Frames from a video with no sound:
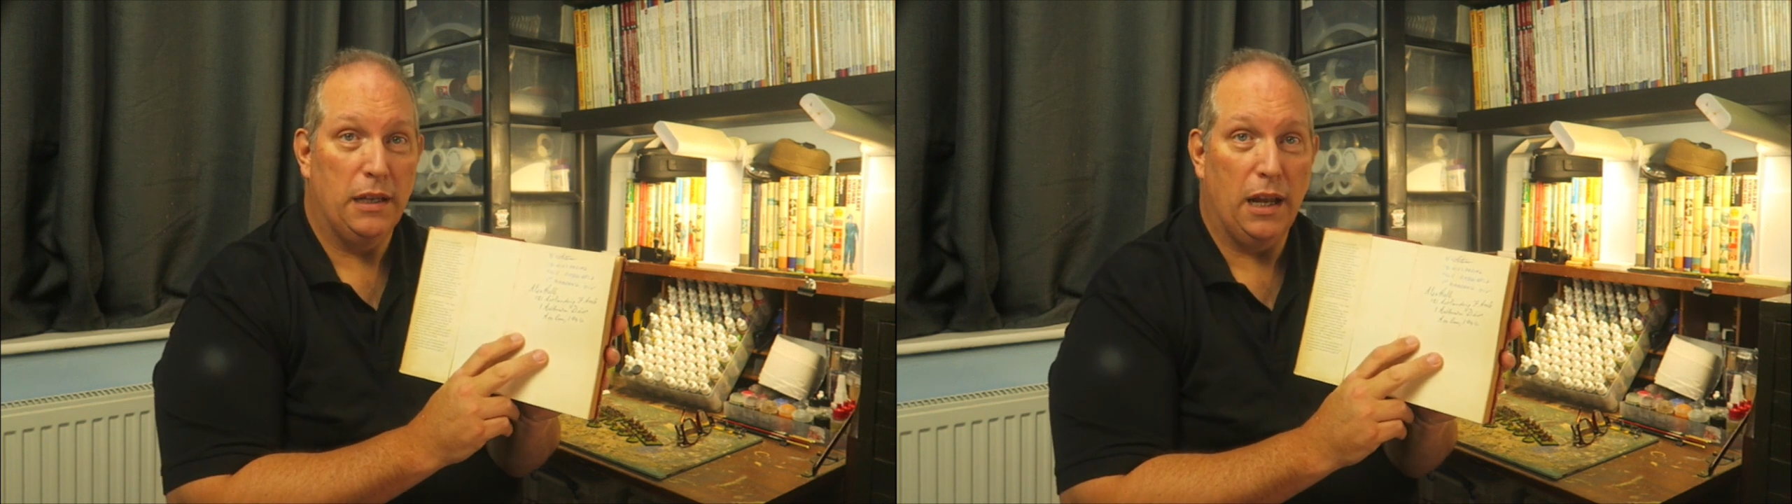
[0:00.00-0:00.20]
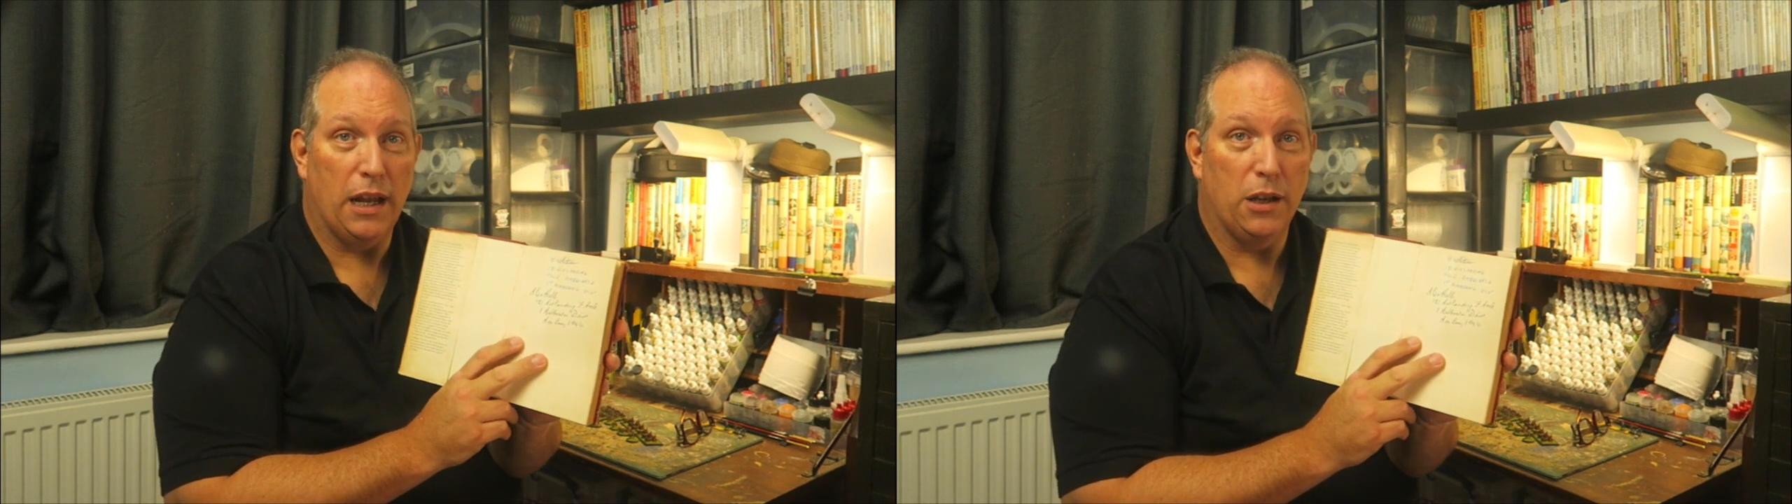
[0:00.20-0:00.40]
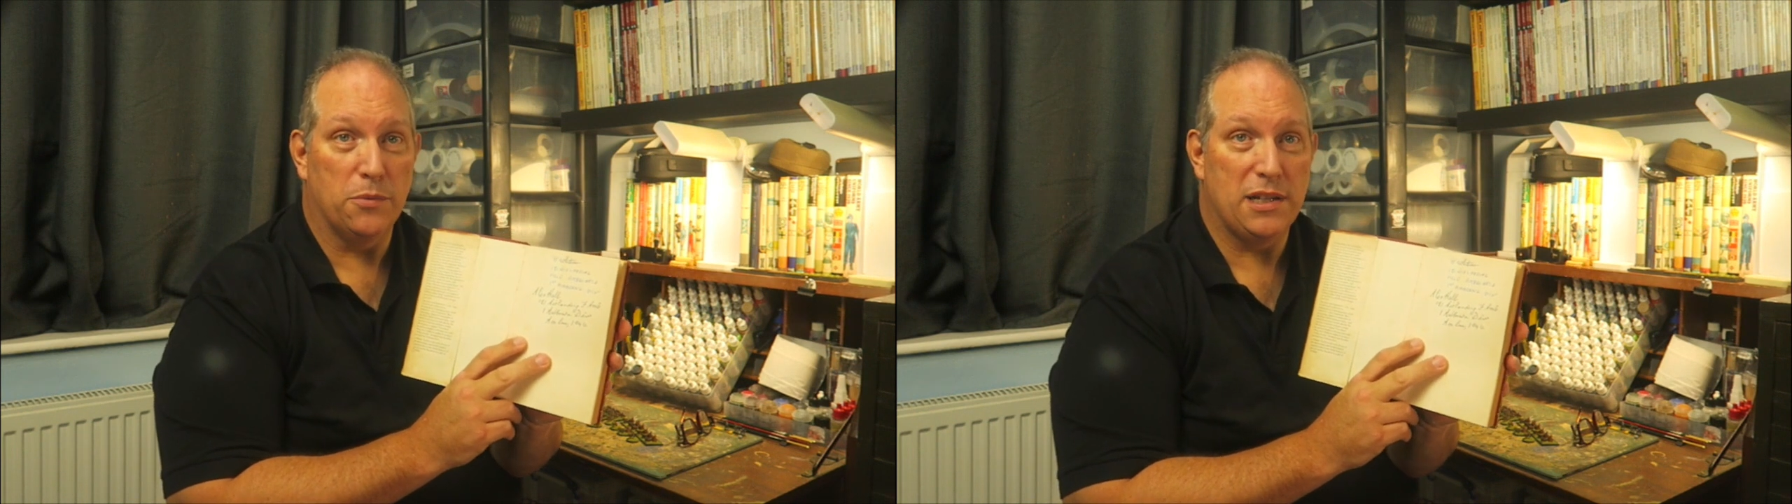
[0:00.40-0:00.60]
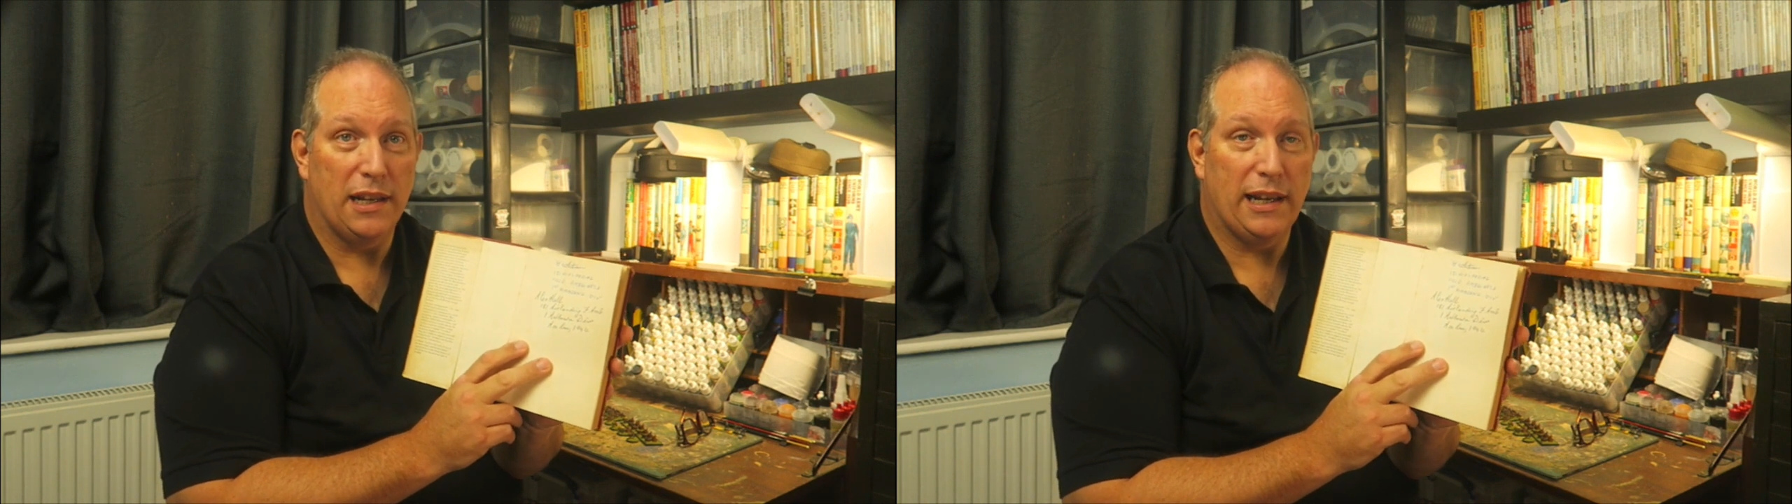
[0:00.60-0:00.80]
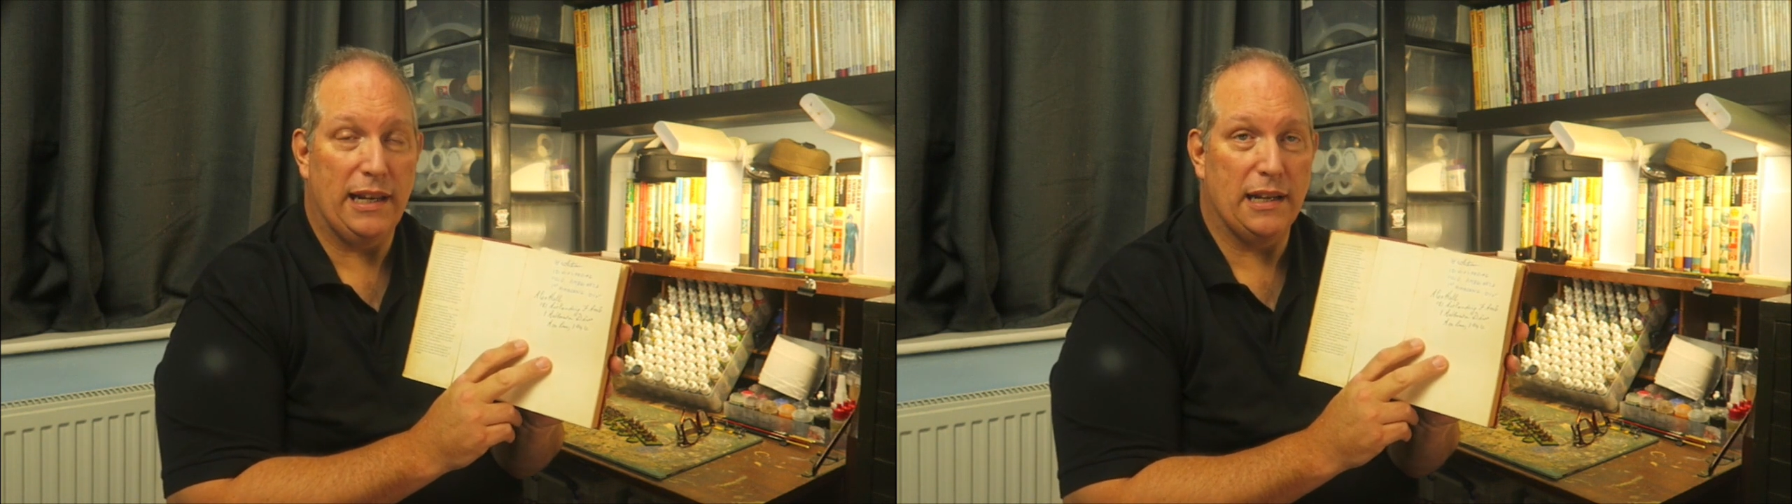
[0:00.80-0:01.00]
and I was
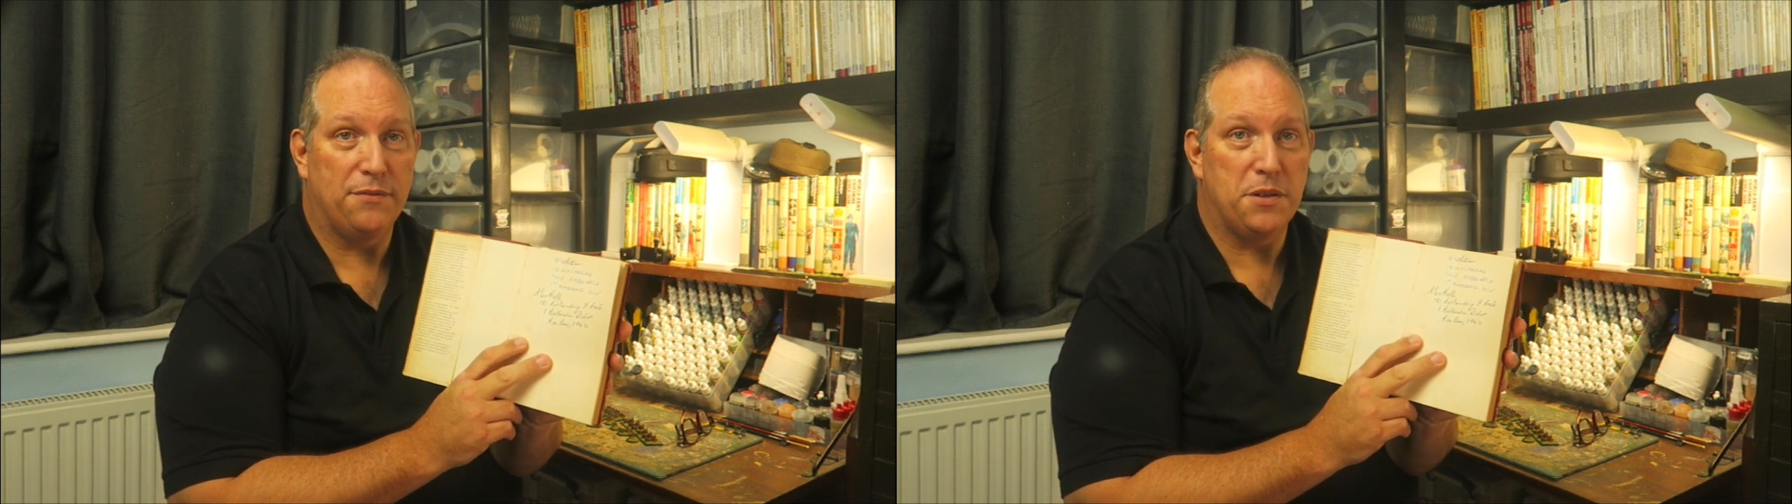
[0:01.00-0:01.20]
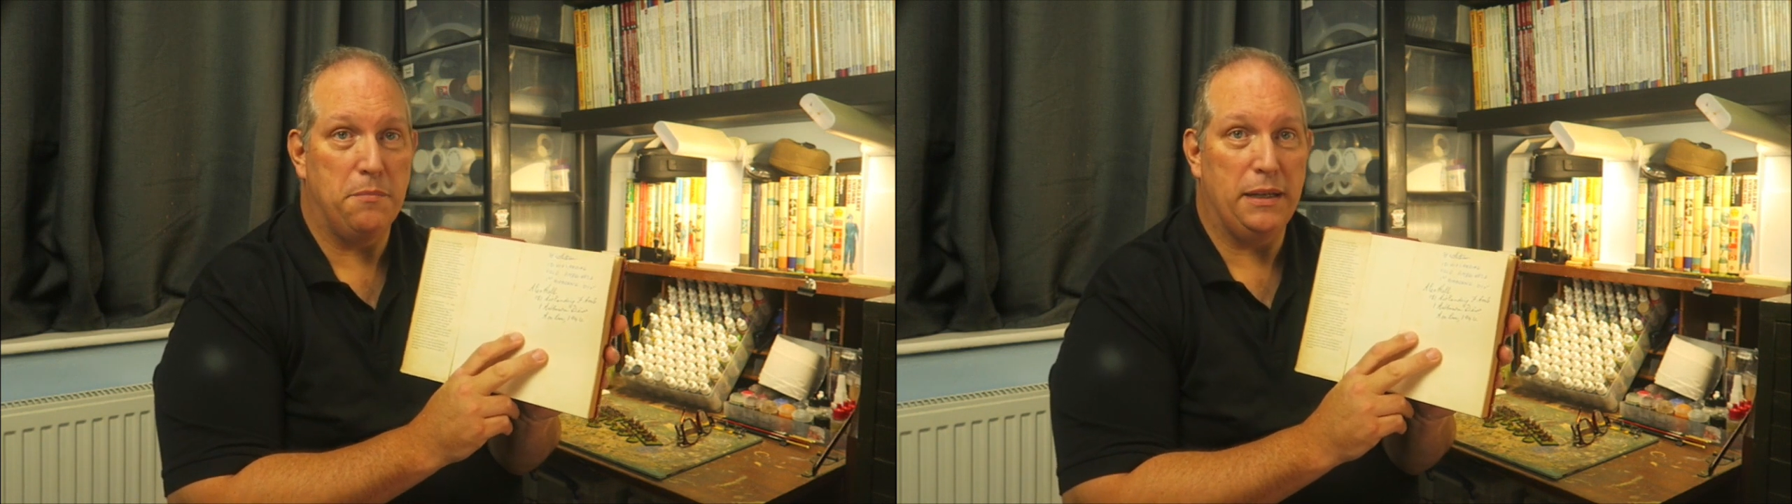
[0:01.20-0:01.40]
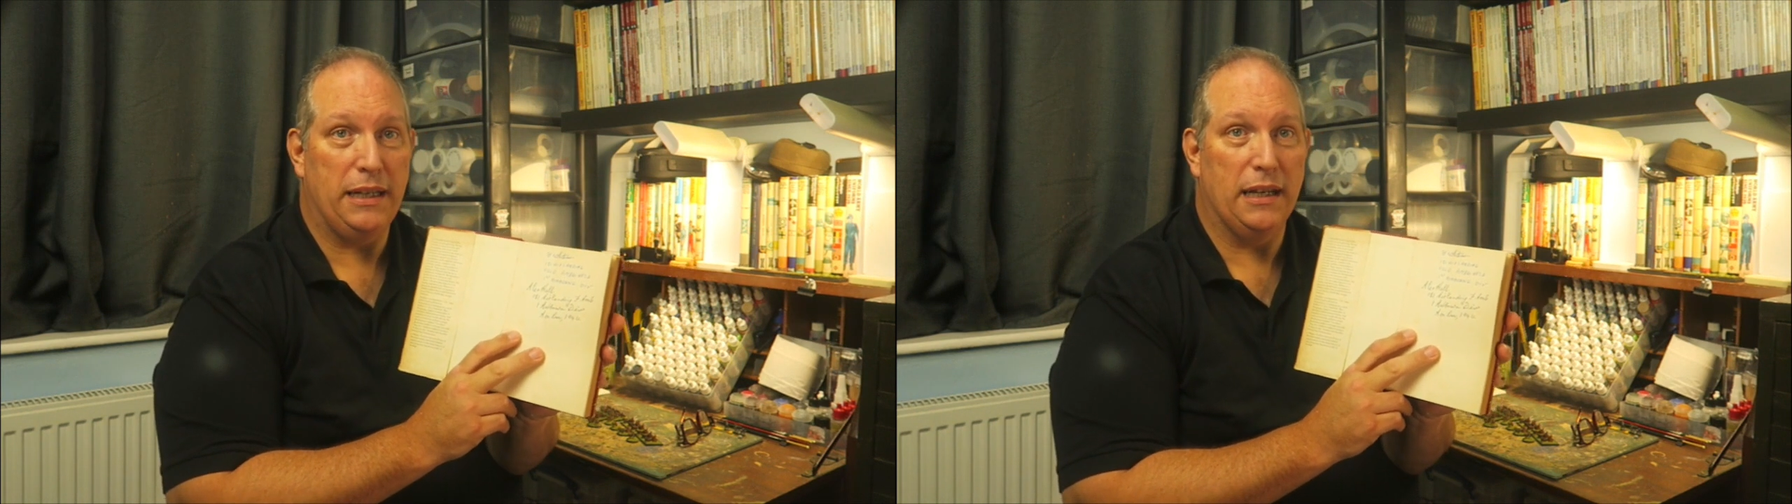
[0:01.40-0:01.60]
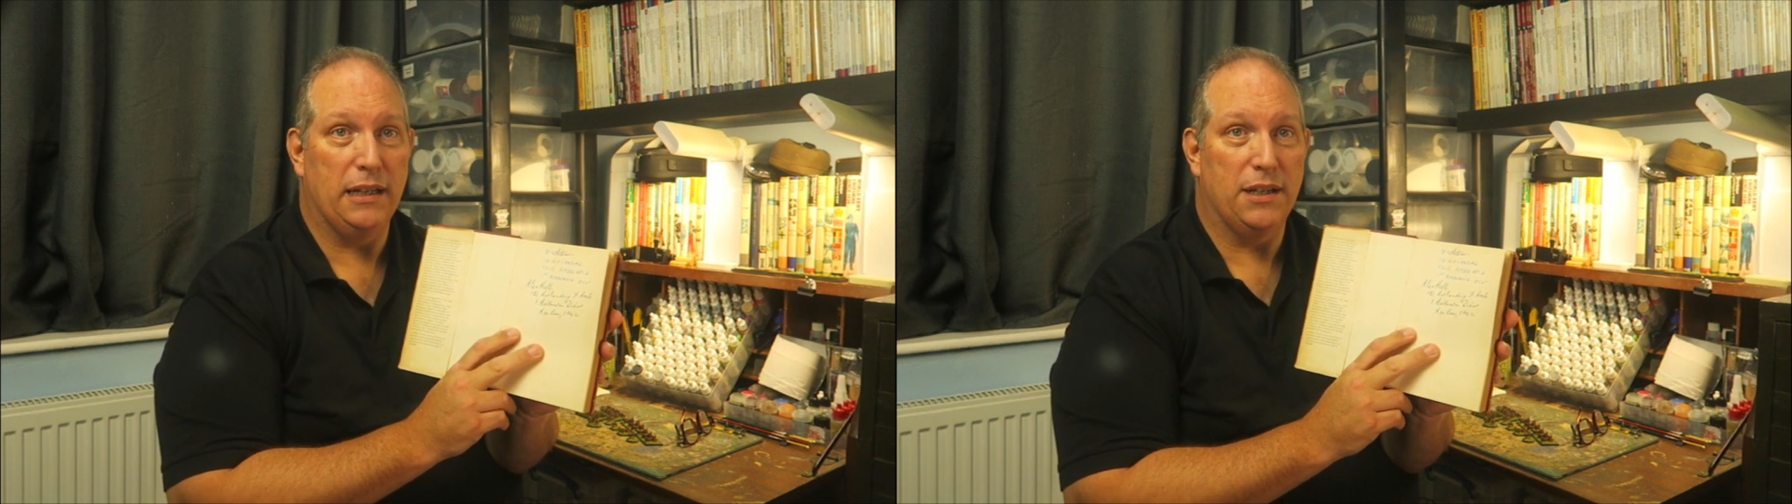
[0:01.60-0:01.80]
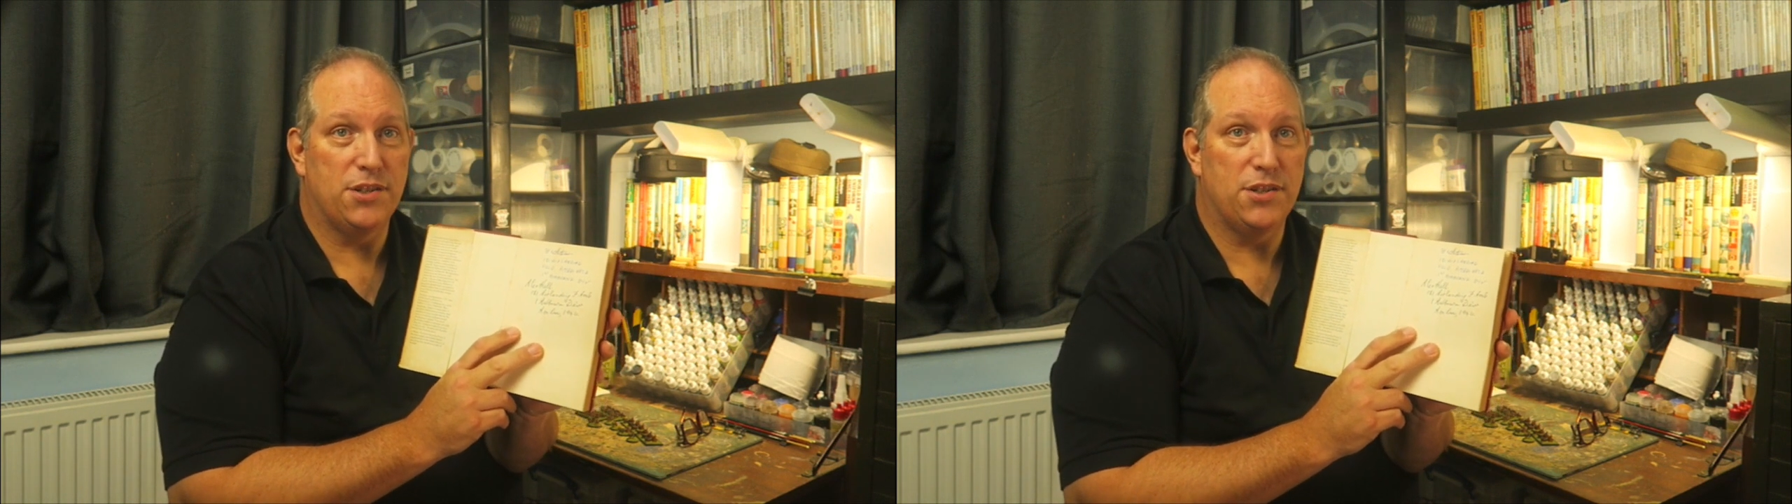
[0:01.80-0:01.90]
lucky enough to meet at a